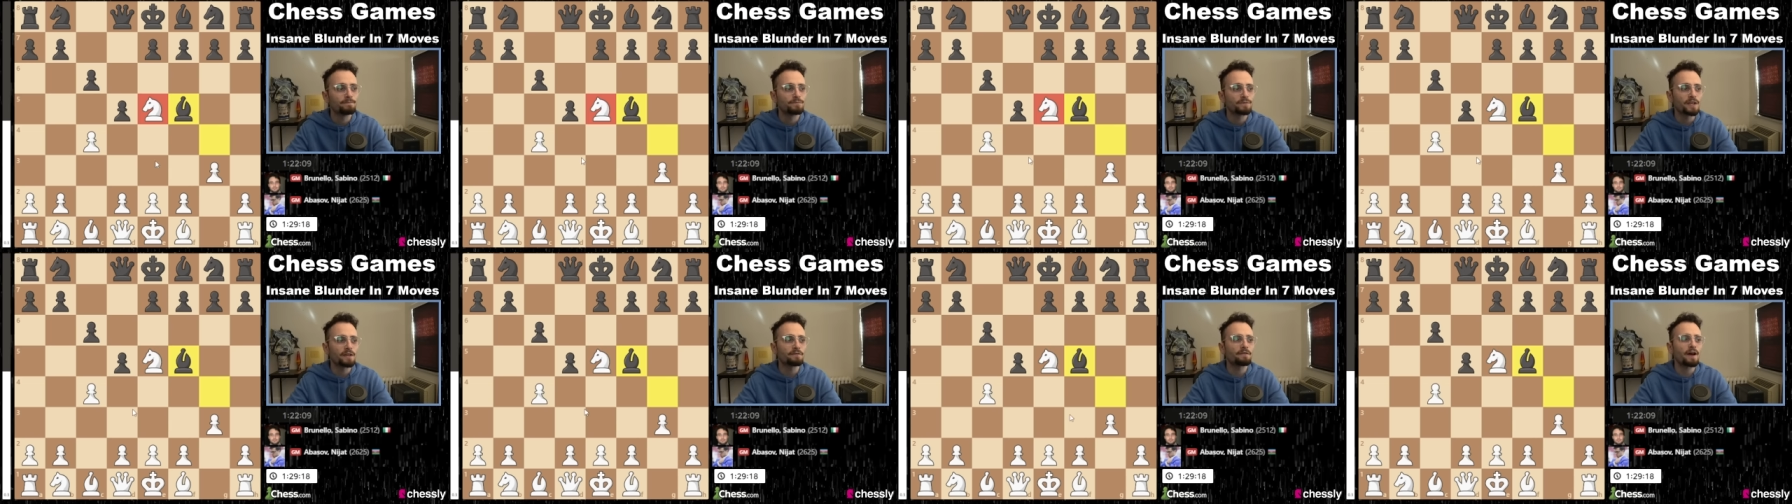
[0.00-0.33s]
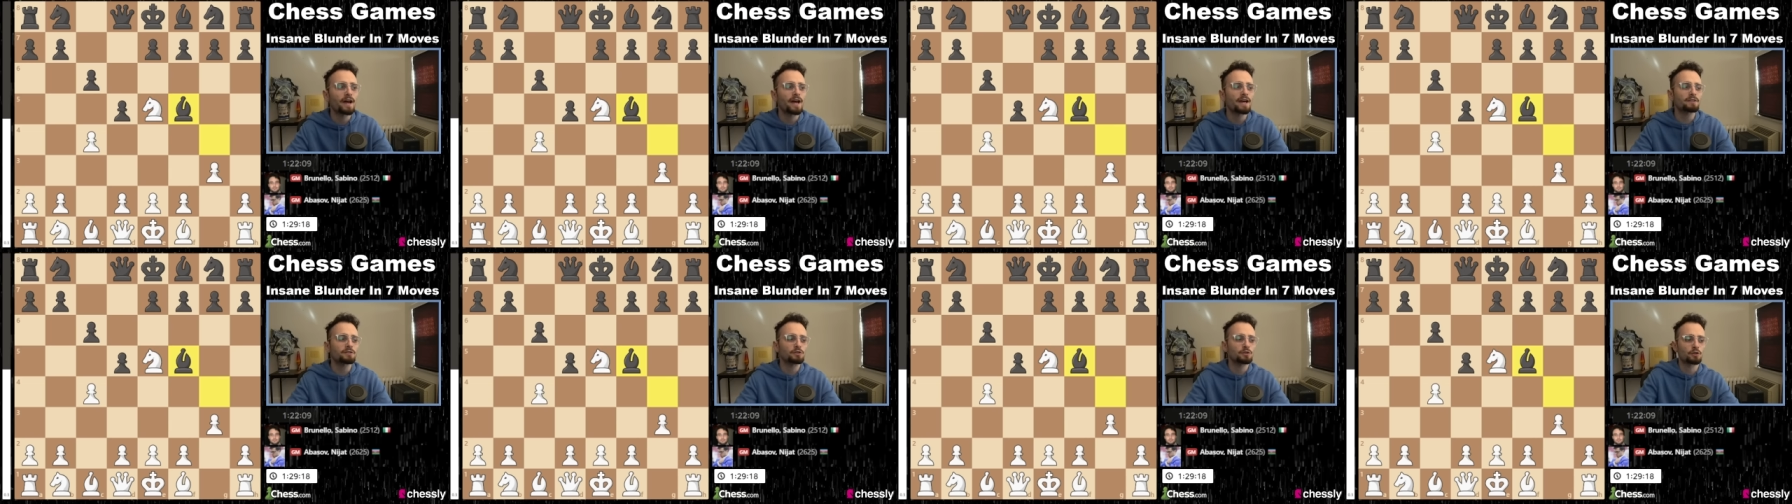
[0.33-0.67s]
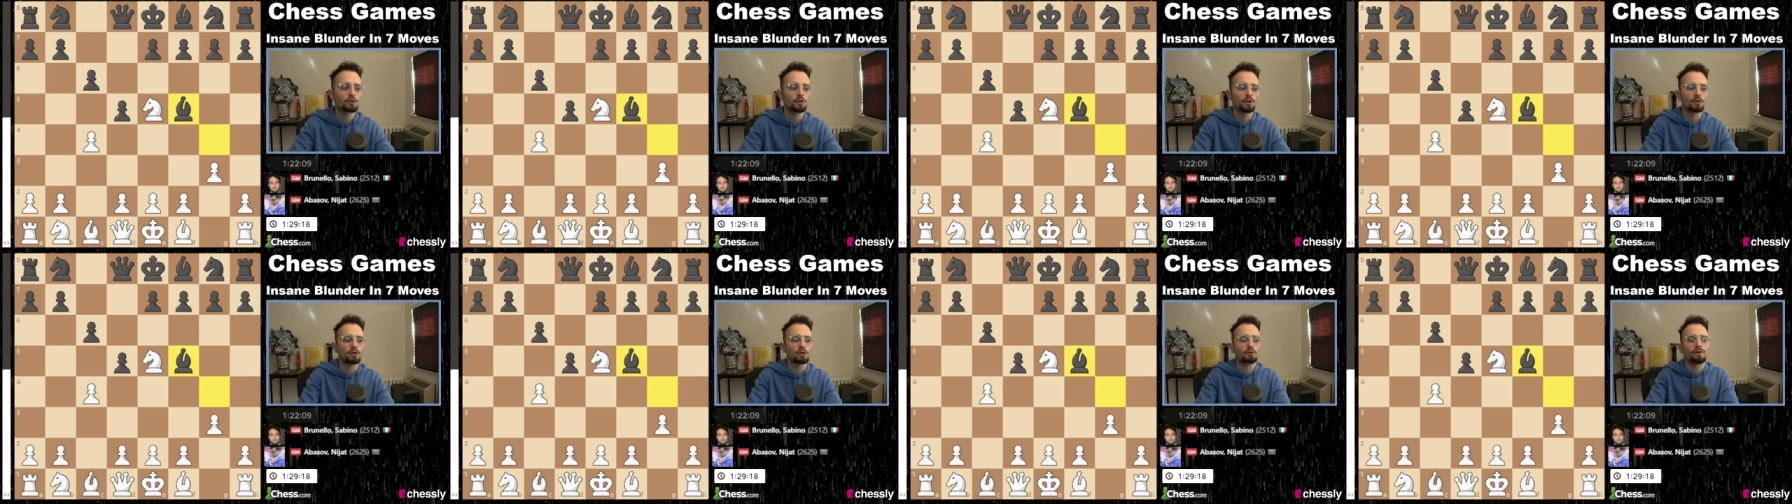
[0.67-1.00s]
if I asked you
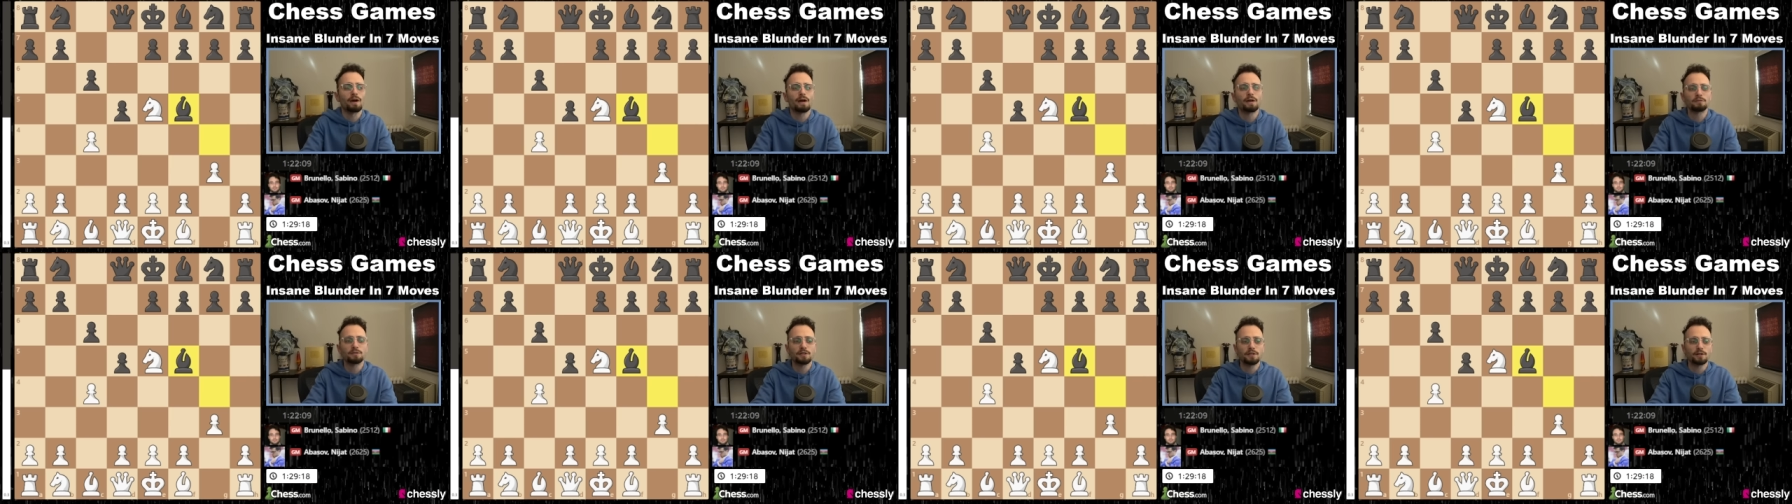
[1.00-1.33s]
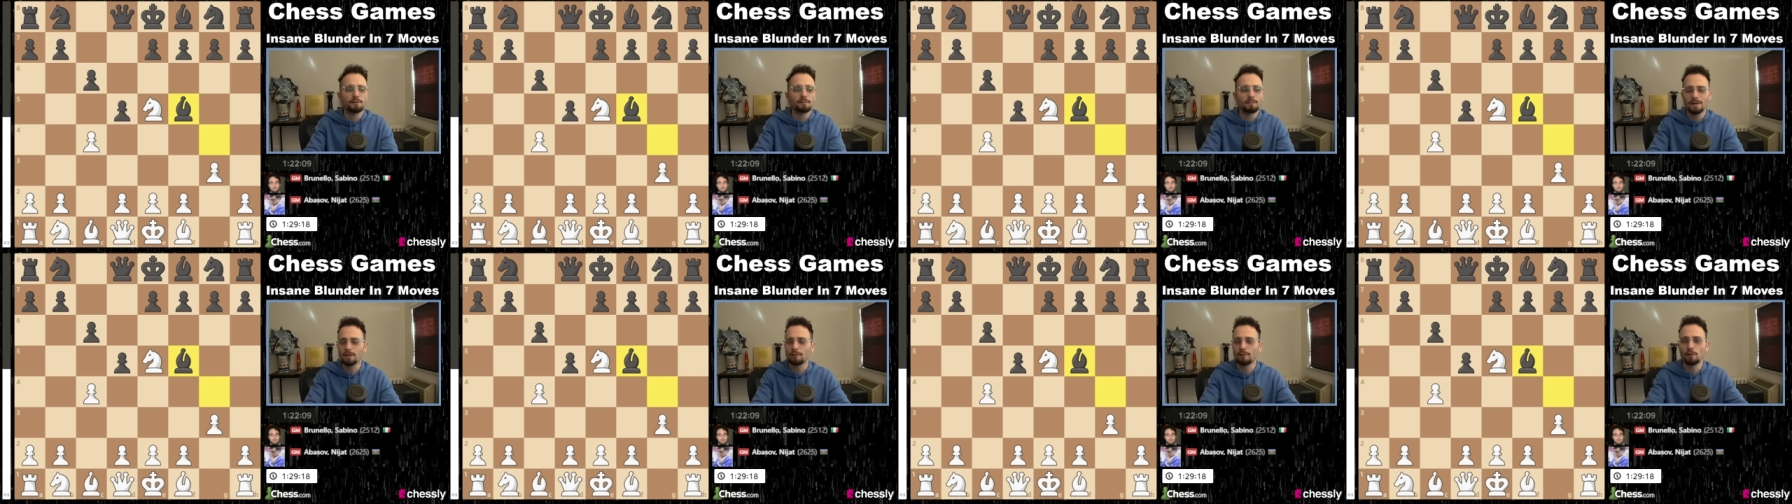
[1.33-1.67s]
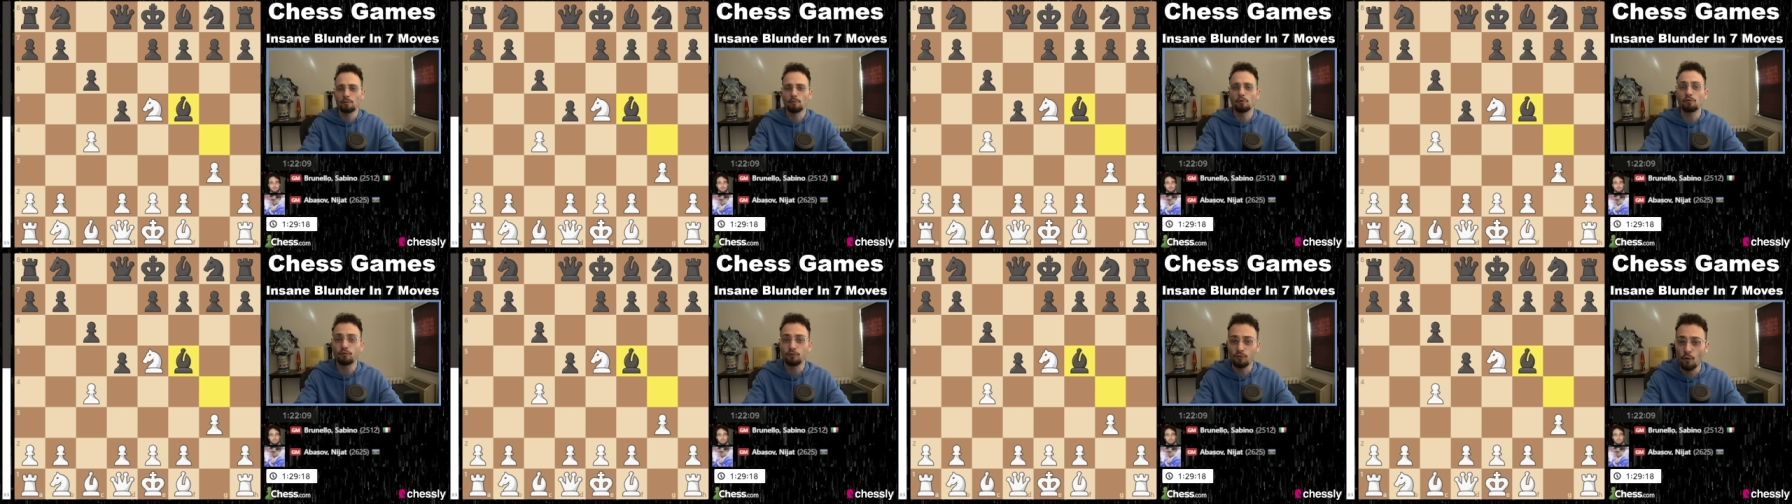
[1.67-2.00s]
to look around here, by the way,
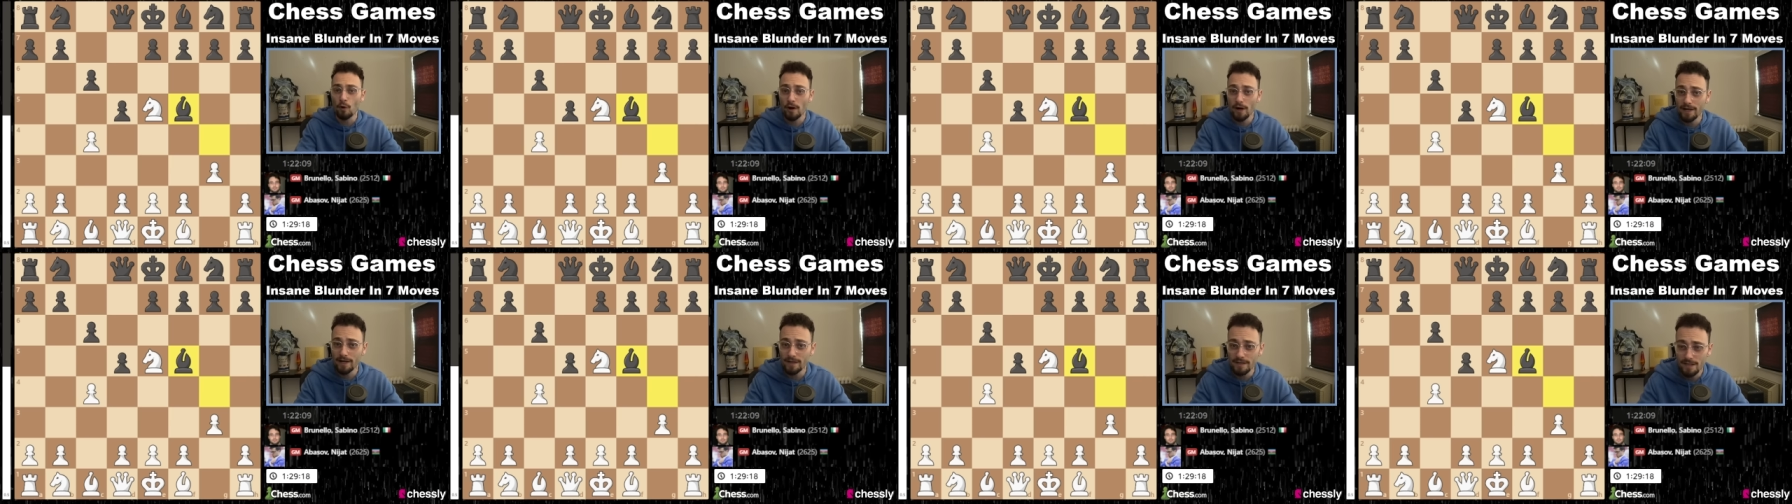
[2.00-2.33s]
we're four out